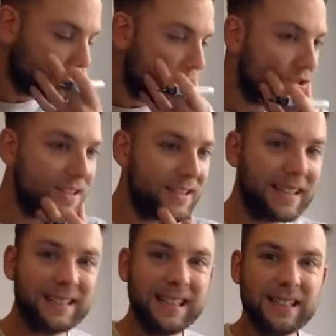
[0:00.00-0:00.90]
So
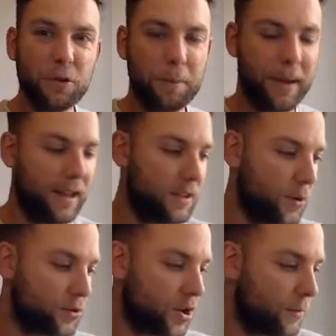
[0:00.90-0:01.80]
6 needs to appear the
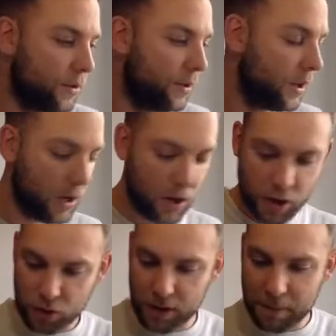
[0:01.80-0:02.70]
most common.
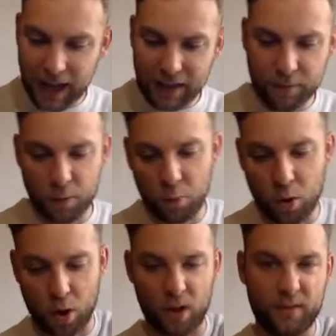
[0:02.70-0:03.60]
So it might even be
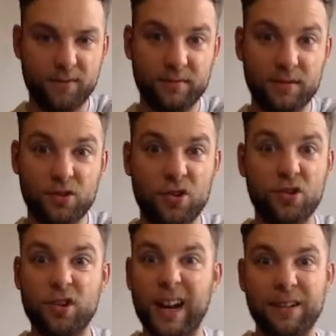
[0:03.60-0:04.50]
worth,
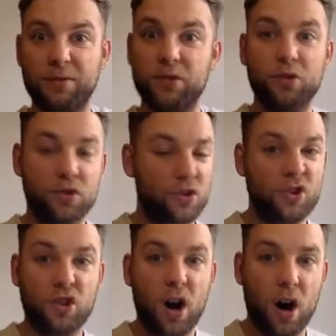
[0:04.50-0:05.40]
just kind of to
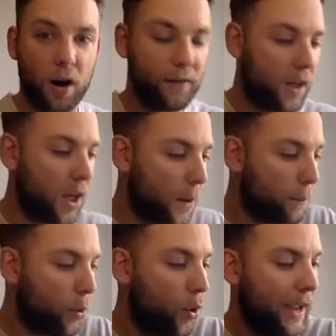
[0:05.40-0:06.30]
start off,
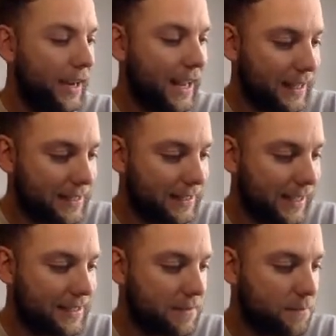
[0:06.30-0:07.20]
putting in
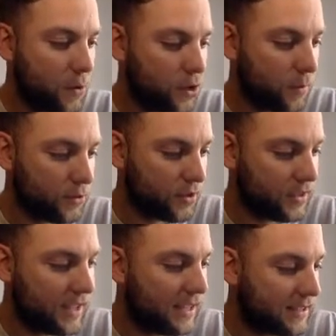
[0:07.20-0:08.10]
6 in most common. So
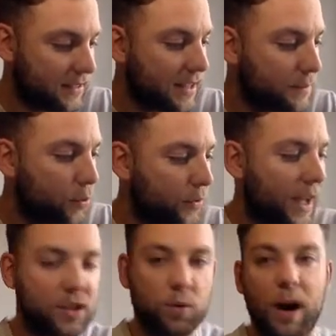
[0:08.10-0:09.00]
6, let's put
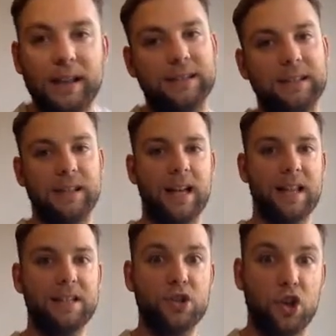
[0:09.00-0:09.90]
that twice in there.
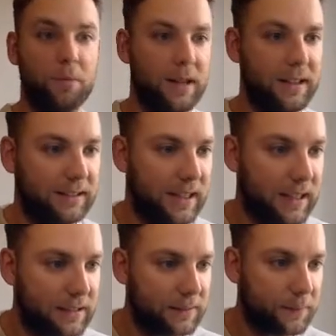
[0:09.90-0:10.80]
Let's assume that it's
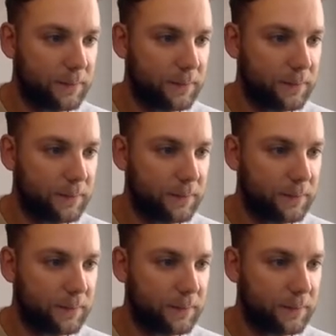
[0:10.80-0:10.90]
6.